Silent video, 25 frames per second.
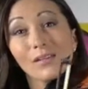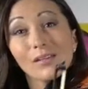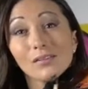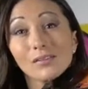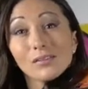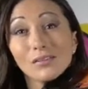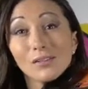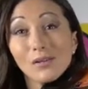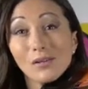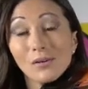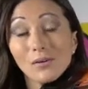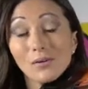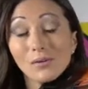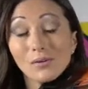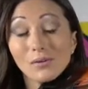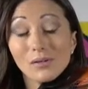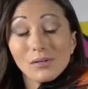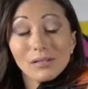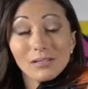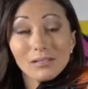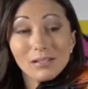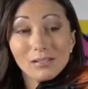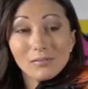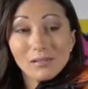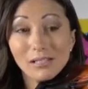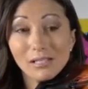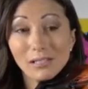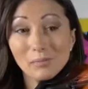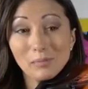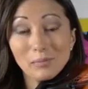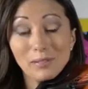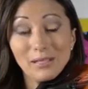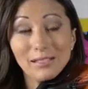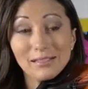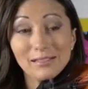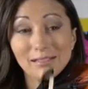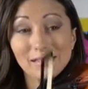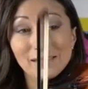So a good way to
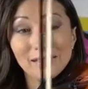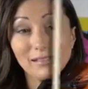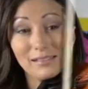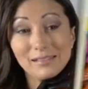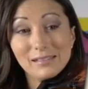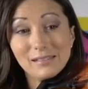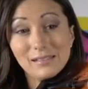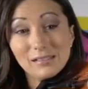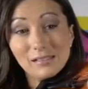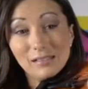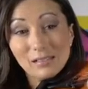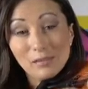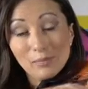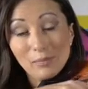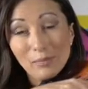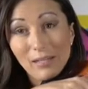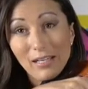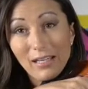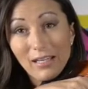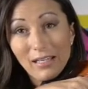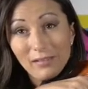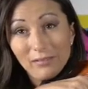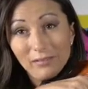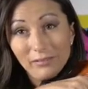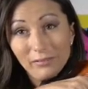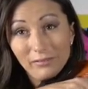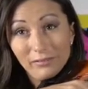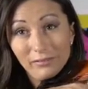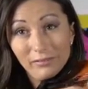practice this is just play.